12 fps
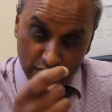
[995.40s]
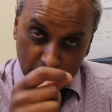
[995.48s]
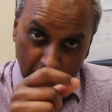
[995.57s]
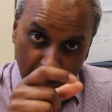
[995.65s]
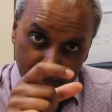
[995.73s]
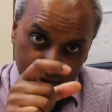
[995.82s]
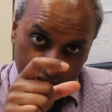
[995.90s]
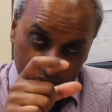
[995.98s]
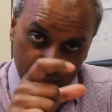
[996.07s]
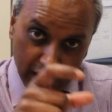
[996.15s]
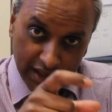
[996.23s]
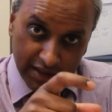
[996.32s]
will have a
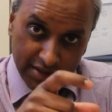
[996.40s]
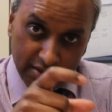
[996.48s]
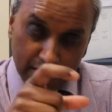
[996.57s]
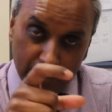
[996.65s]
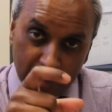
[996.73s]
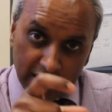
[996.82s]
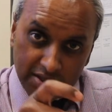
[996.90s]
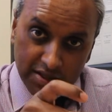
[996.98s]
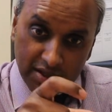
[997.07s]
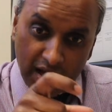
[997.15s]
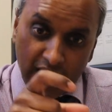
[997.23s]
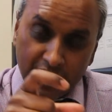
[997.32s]
combined
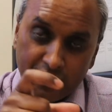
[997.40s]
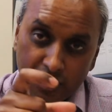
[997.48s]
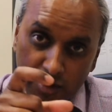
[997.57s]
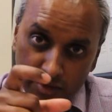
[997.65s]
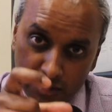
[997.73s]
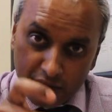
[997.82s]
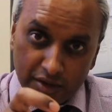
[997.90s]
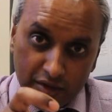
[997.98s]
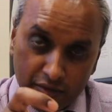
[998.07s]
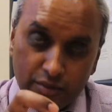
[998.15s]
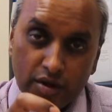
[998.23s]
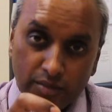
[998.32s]
median and ulnar
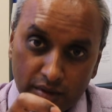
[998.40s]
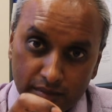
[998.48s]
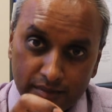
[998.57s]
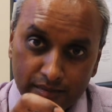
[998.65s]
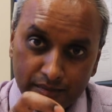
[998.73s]
nerve problem,